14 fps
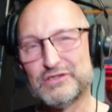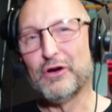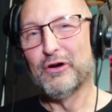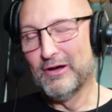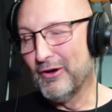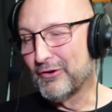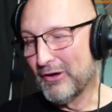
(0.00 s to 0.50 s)

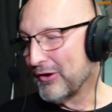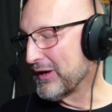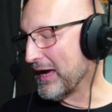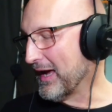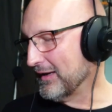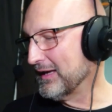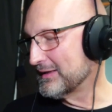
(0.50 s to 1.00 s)
So
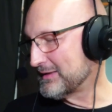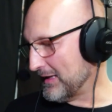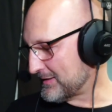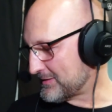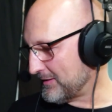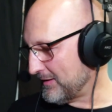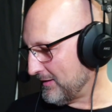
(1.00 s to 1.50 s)
again,
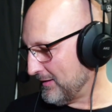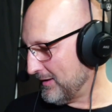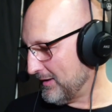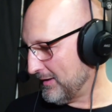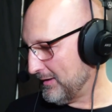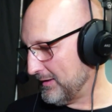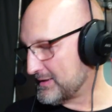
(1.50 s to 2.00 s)
it's
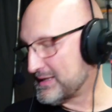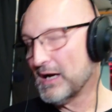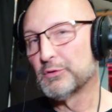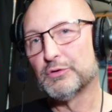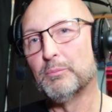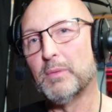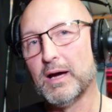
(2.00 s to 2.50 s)

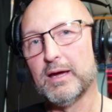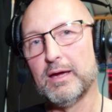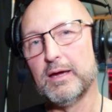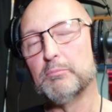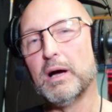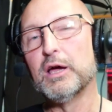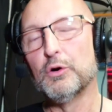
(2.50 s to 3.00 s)
out of
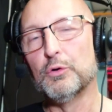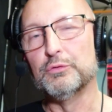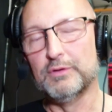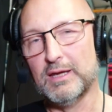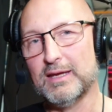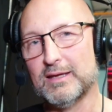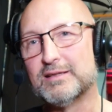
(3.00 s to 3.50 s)
my
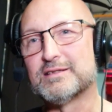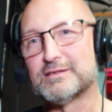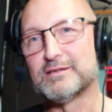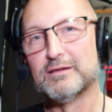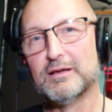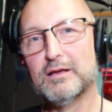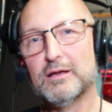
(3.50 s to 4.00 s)
own
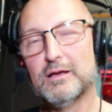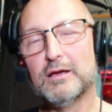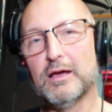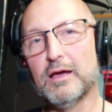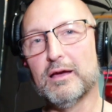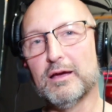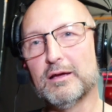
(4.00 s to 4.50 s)
needs
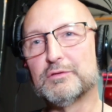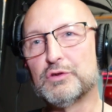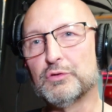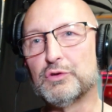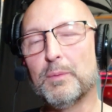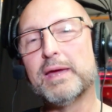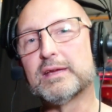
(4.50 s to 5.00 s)

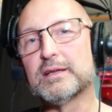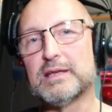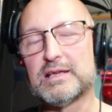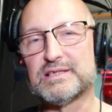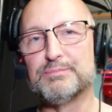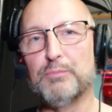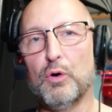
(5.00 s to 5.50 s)
to make it
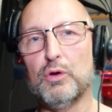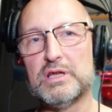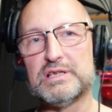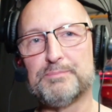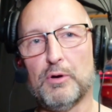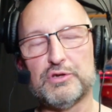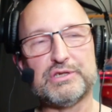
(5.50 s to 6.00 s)
as small
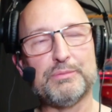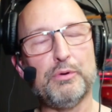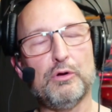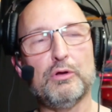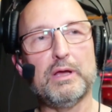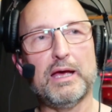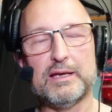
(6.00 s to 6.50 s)
as
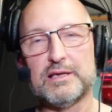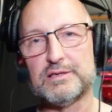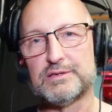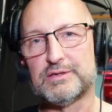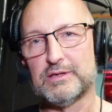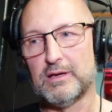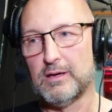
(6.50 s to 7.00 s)
possible and
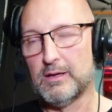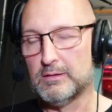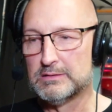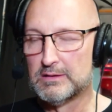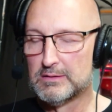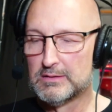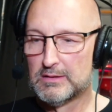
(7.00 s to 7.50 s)
as
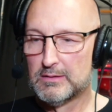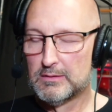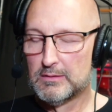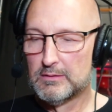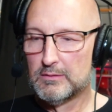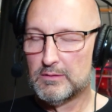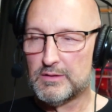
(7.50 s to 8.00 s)

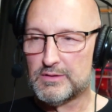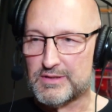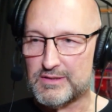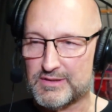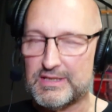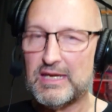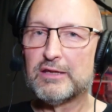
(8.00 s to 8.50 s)

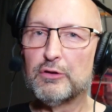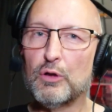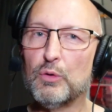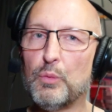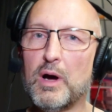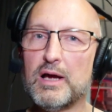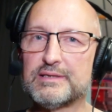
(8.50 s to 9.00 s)

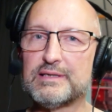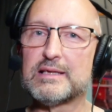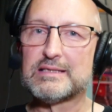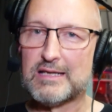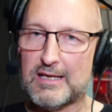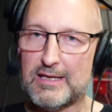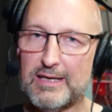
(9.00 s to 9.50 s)
signal-wise
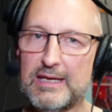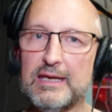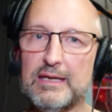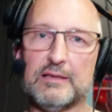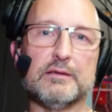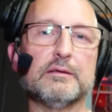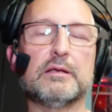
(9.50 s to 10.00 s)
as
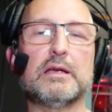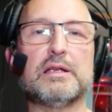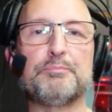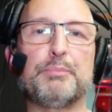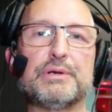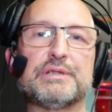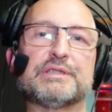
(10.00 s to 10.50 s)
clean,
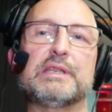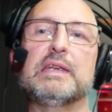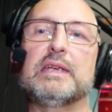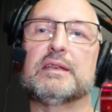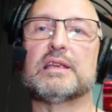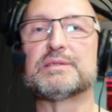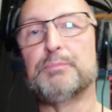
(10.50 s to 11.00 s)
as
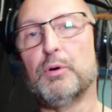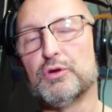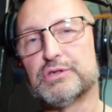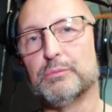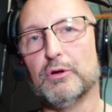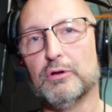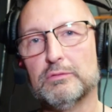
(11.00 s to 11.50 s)
pristine as
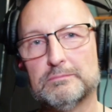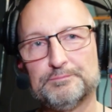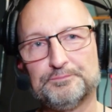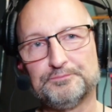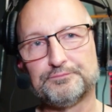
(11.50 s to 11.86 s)
possible.